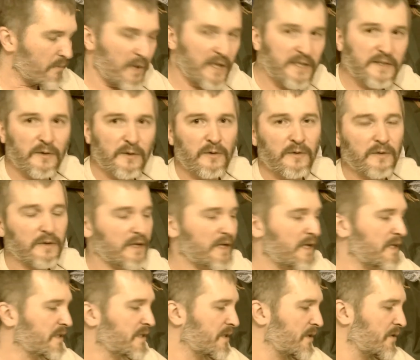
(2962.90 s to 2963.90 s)
mental
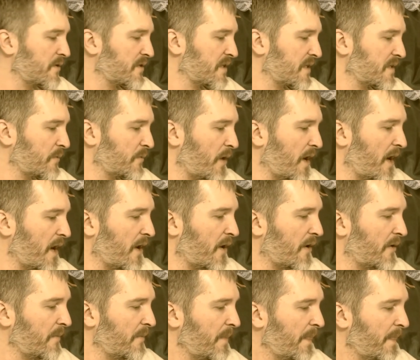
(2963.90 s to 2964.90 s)
issues as
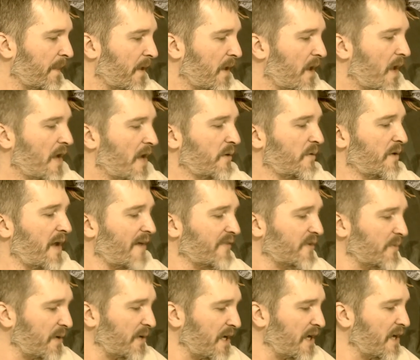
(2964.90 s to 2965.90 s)
well. And you'd have
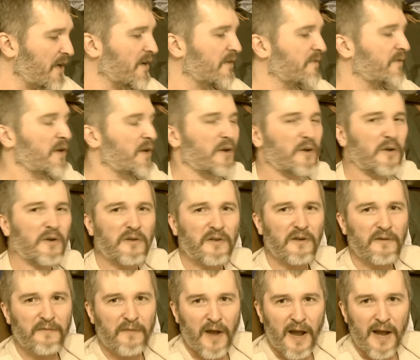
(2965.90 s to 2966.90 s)
to be interviewed,
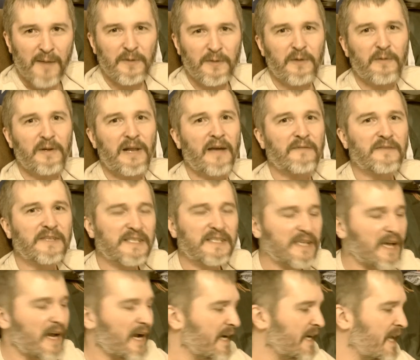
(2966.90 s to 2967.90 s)
your family would have to
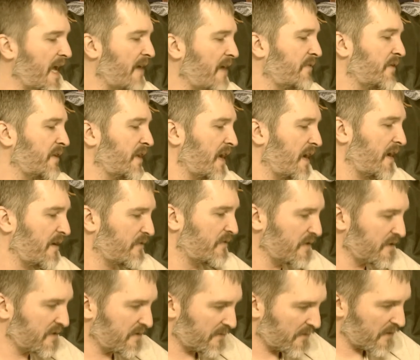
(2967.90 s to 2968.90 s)
sign
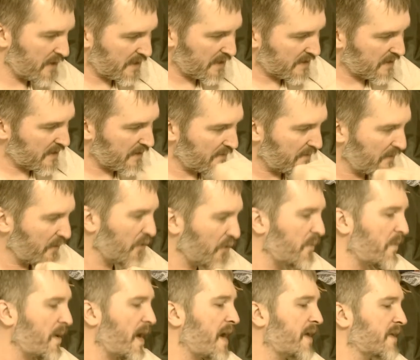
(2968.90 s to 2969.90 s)
affidavits, friends could fill
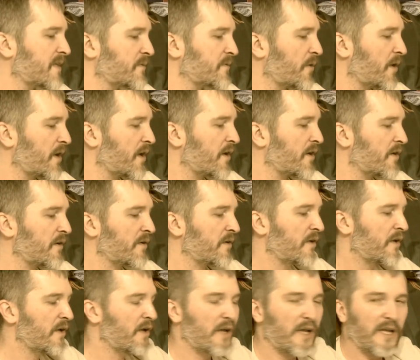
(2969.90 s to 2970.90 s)
them out as
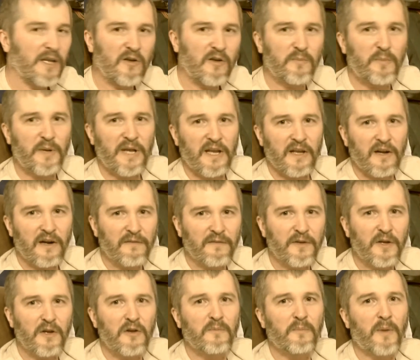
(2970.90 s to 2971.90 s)
well. You'd be
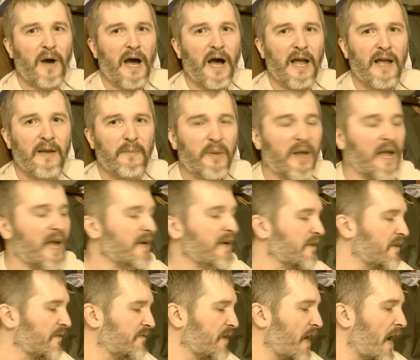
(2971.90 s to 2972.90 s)
interviewed by a
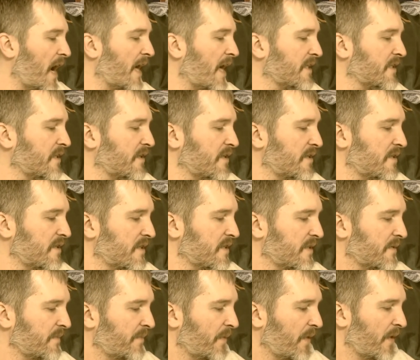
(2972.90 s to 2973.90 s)
panel of
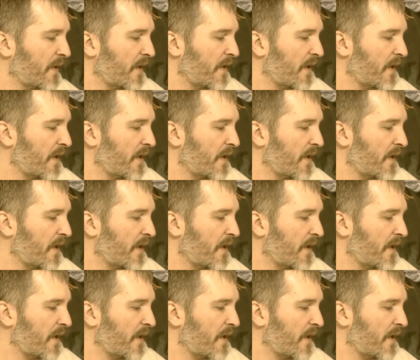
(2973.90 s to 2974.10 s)
doctors.